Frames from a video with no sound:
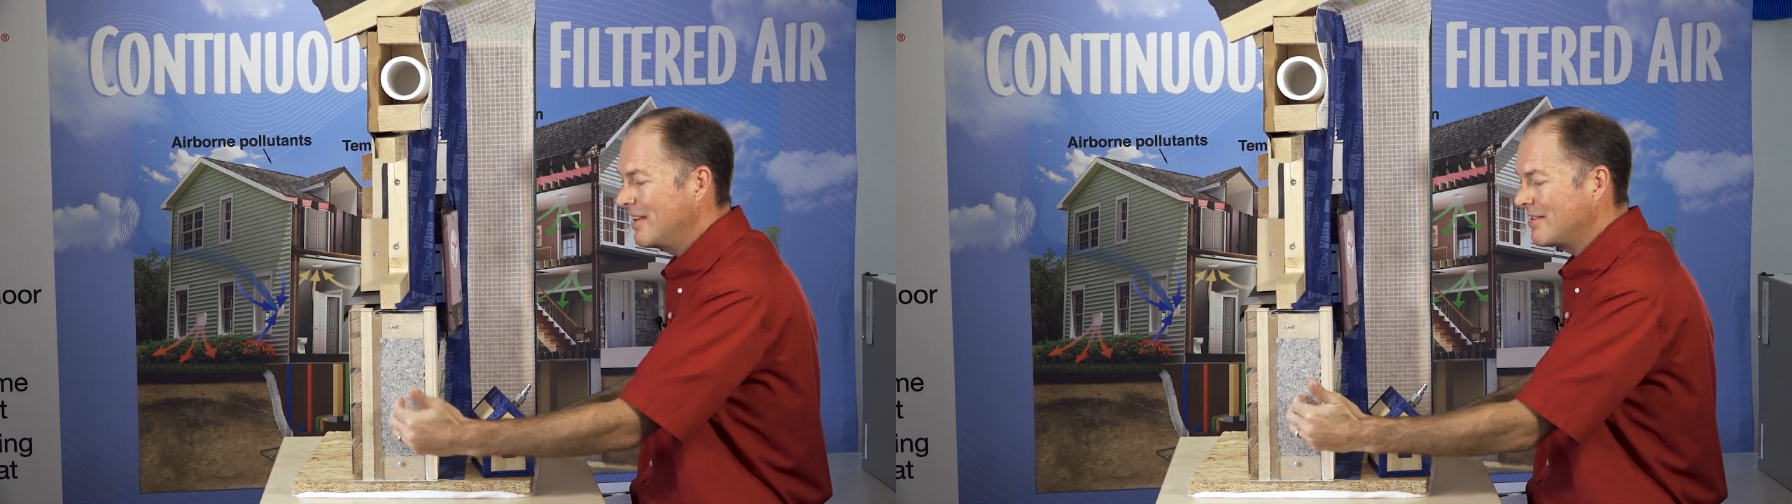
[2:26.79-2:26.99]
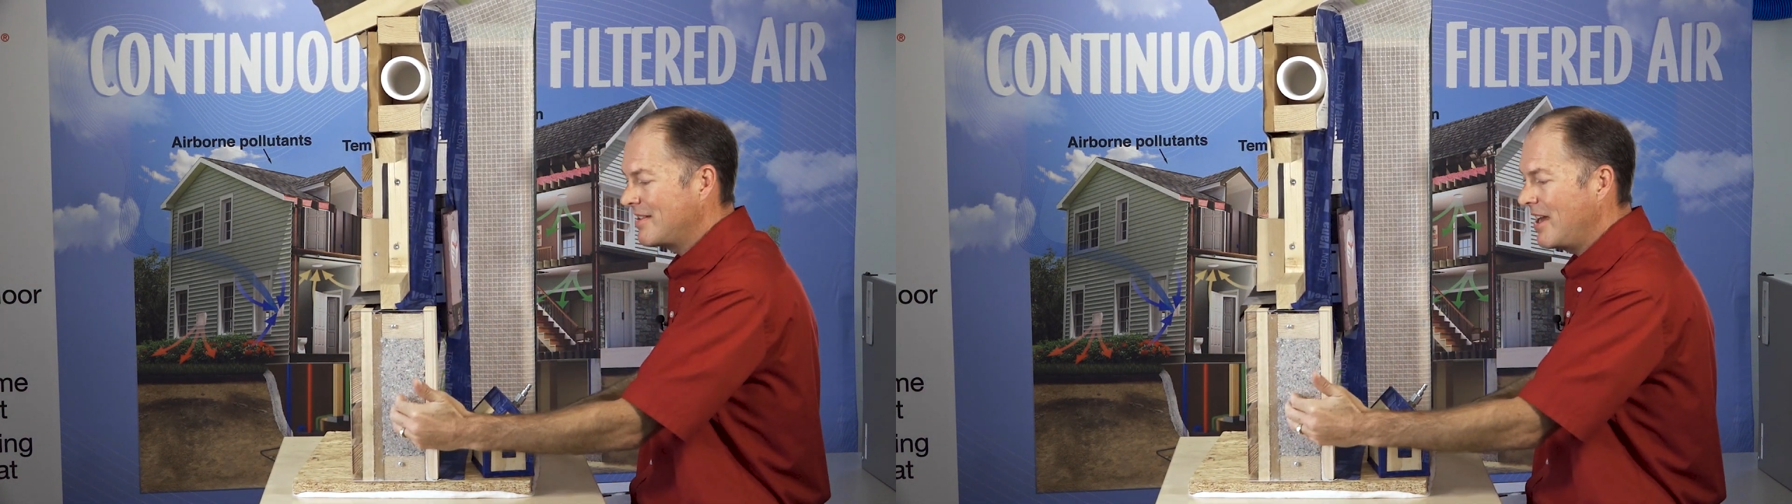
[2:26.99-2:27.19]

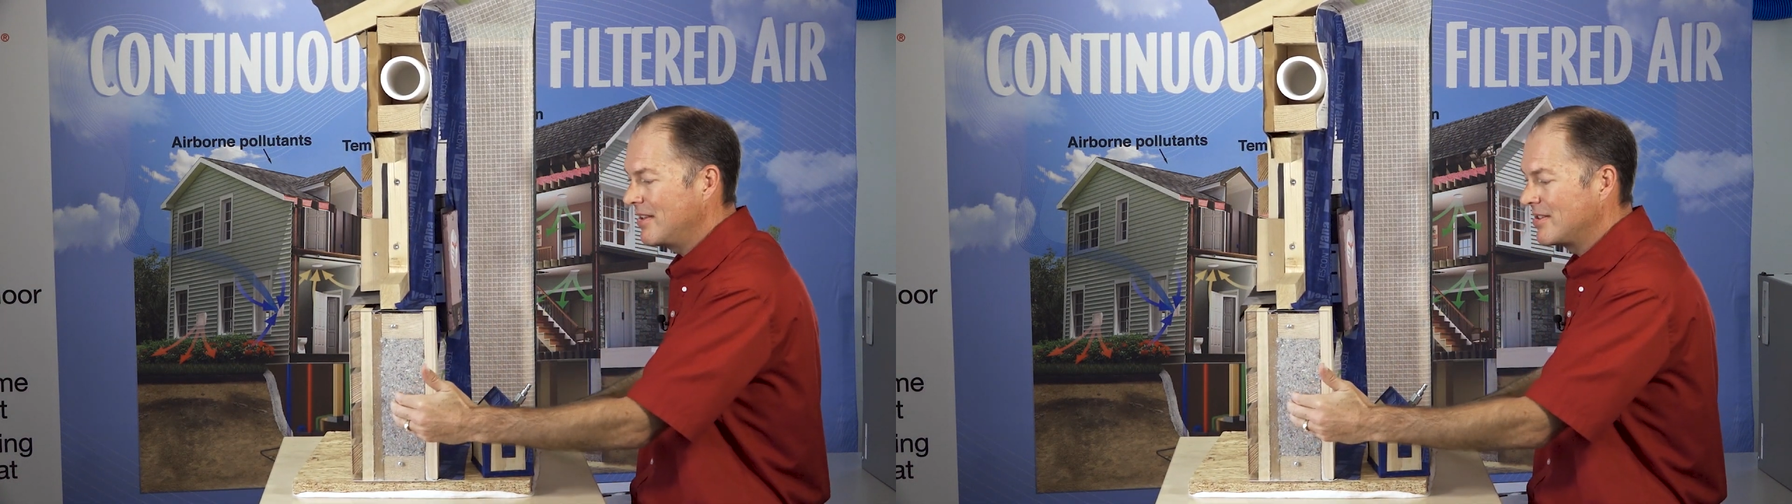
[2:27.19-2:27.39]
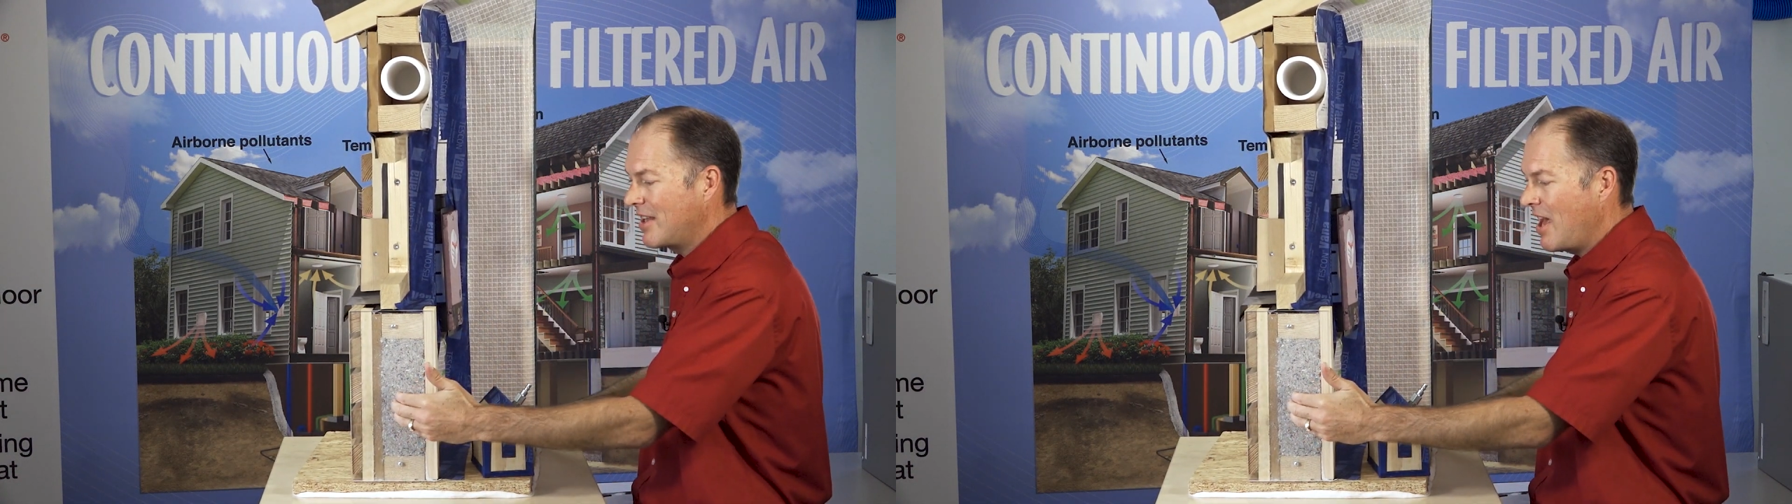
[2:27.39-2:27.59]

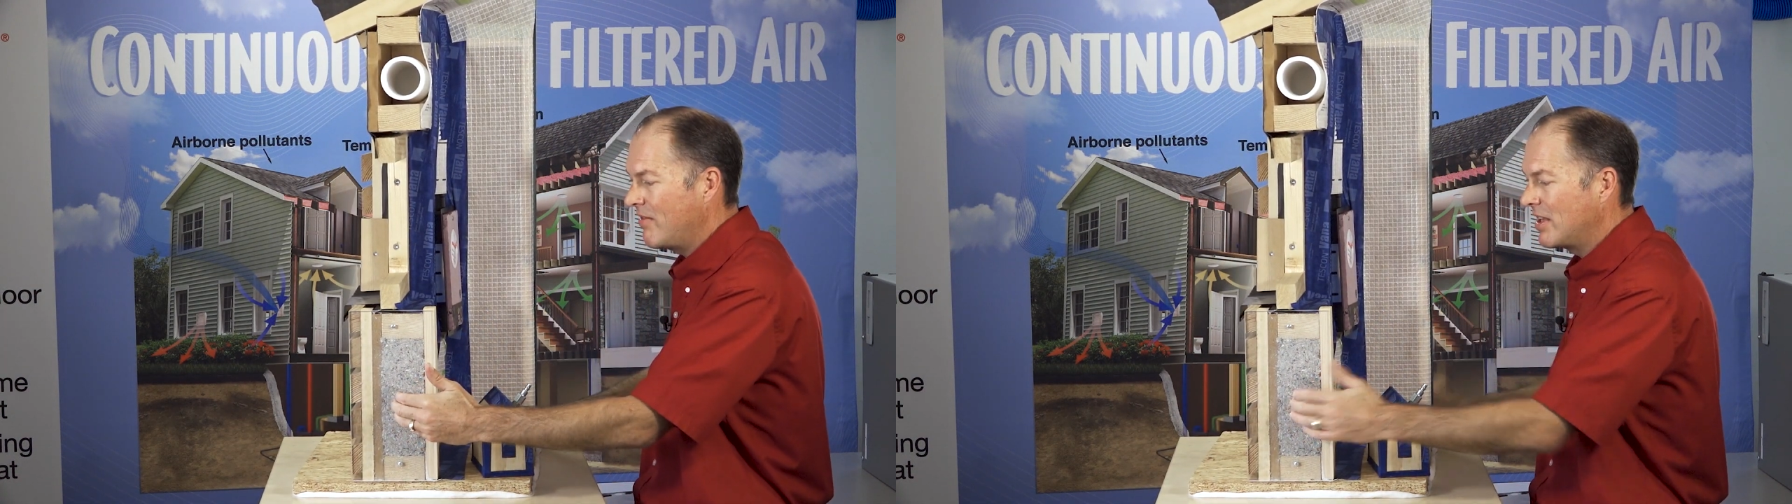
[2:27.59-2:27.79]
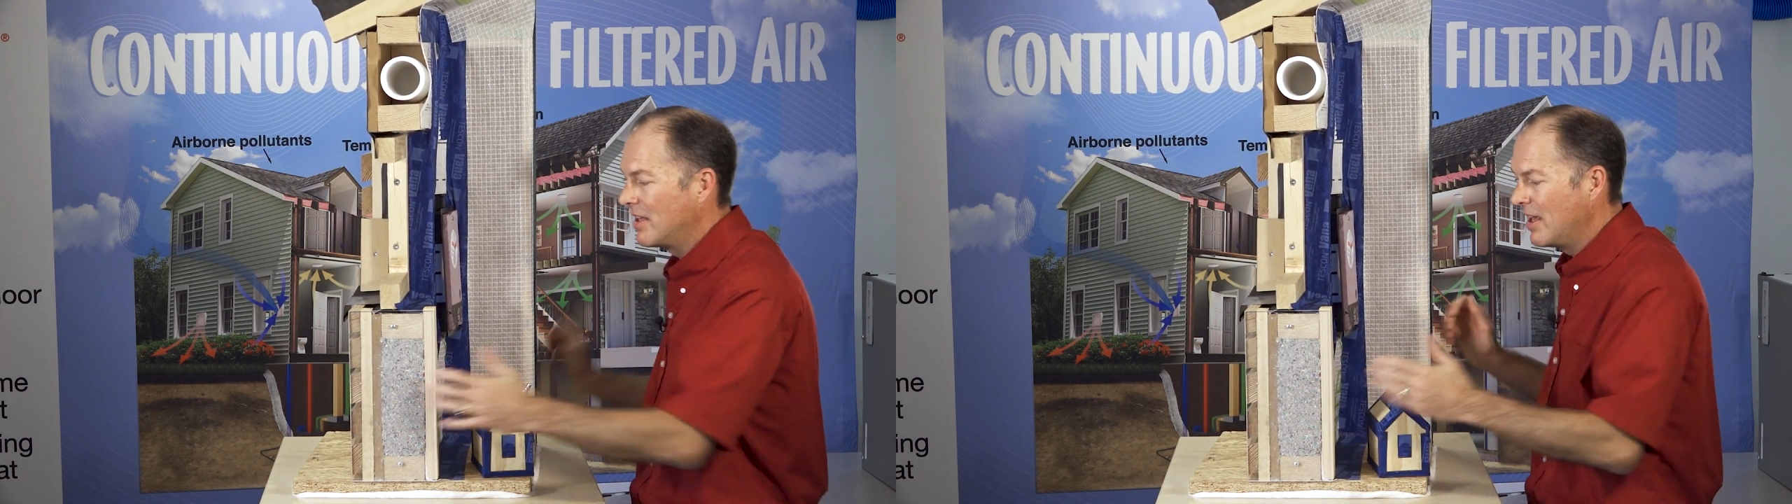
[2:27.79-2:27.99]
inside this
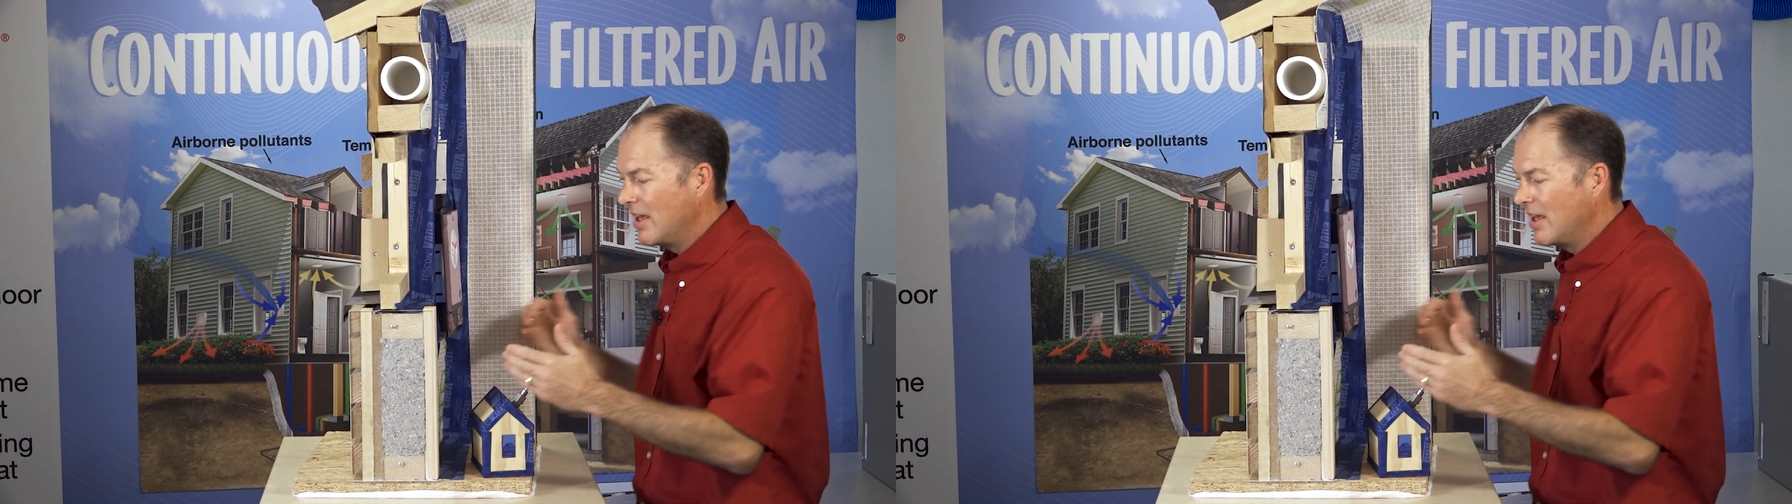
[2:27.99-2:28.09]
cavity,